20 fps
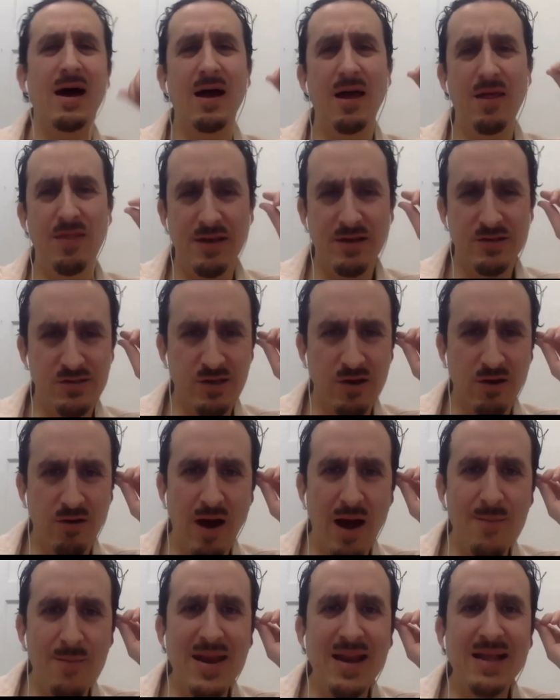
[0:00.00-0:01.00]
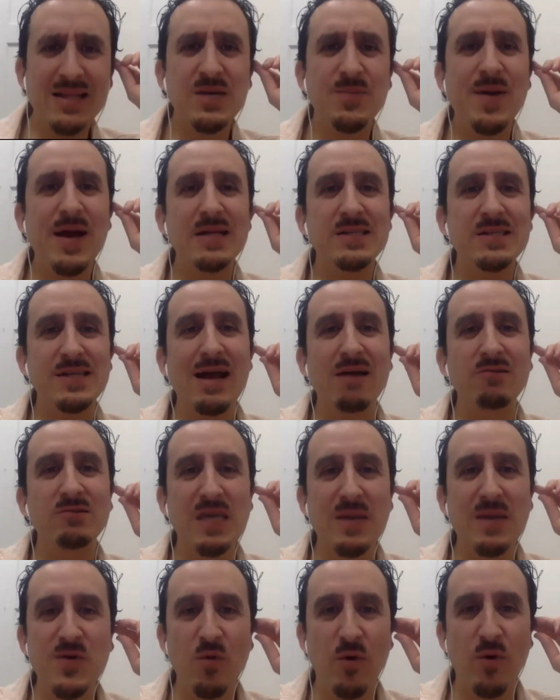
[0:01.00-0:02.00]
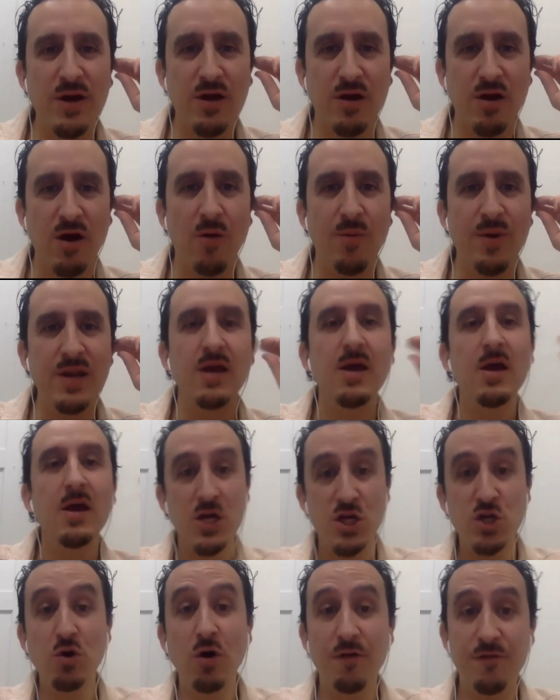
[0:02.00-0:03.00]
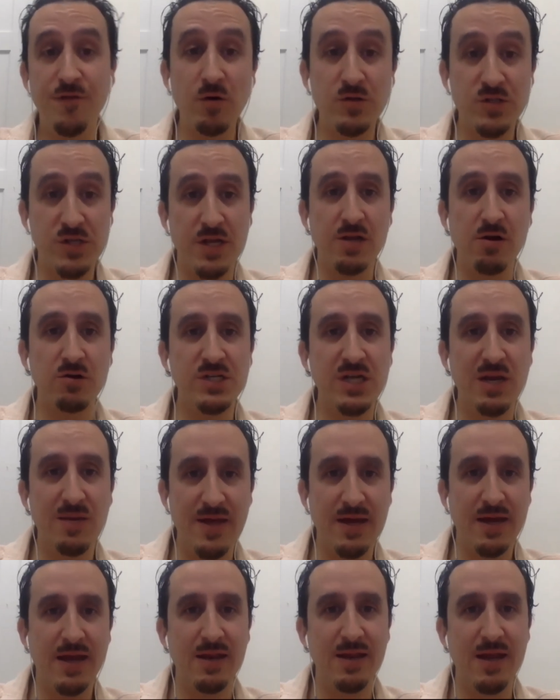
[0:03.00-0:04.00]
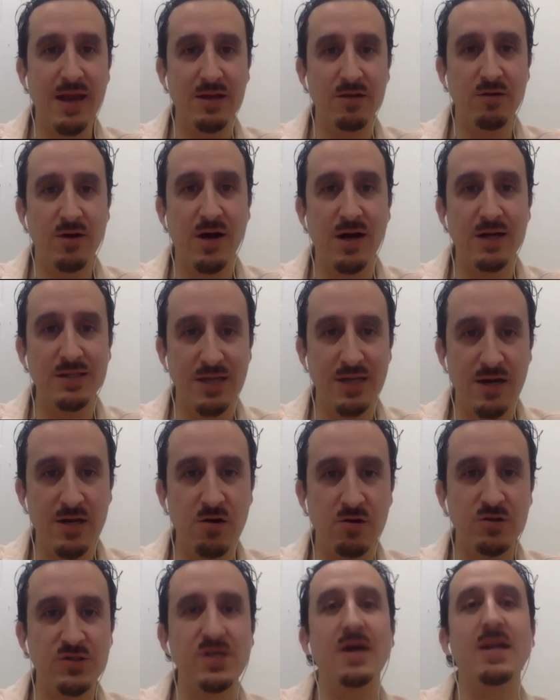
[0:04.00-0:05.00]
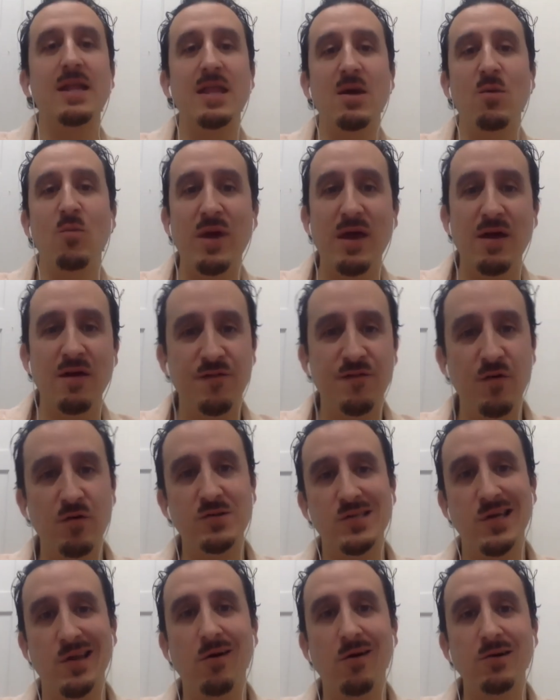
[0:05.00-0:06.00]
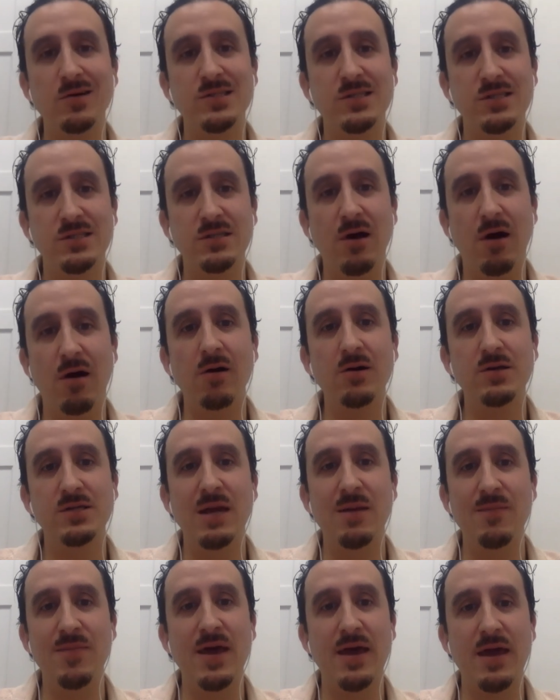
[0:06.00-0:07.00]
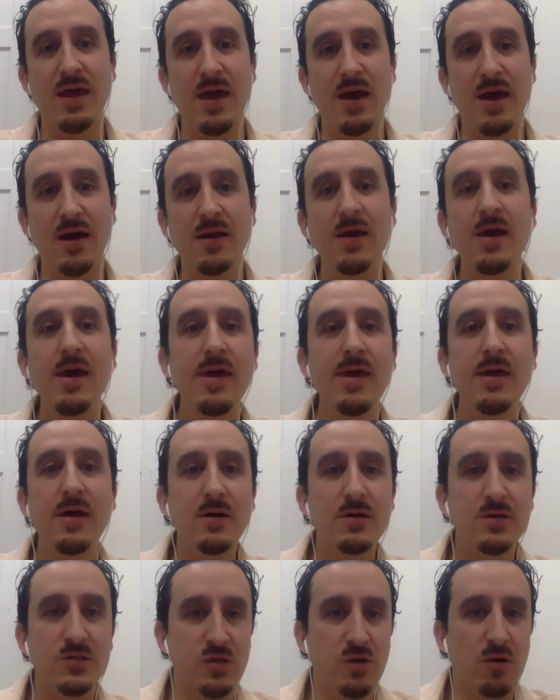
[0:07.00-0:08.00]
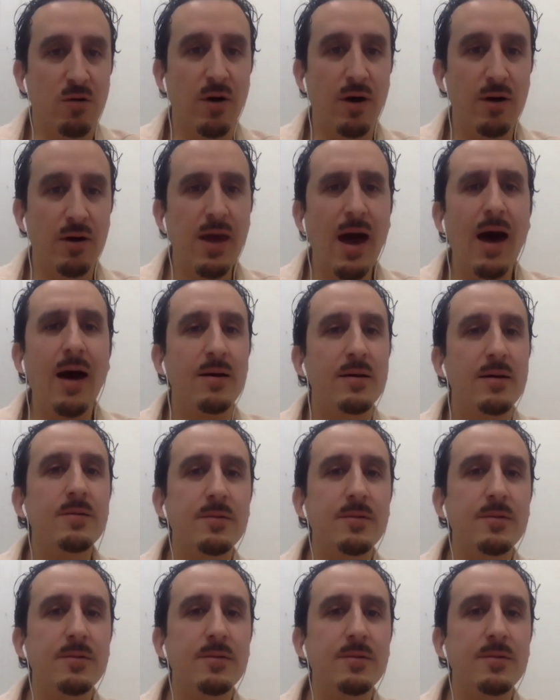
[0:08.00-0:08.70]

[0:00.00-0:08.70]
I think so. I mean, it depends on how deep you want to go, but you have folks on your team that can handle content on your side, and then we have folks on our team that can. So yeah.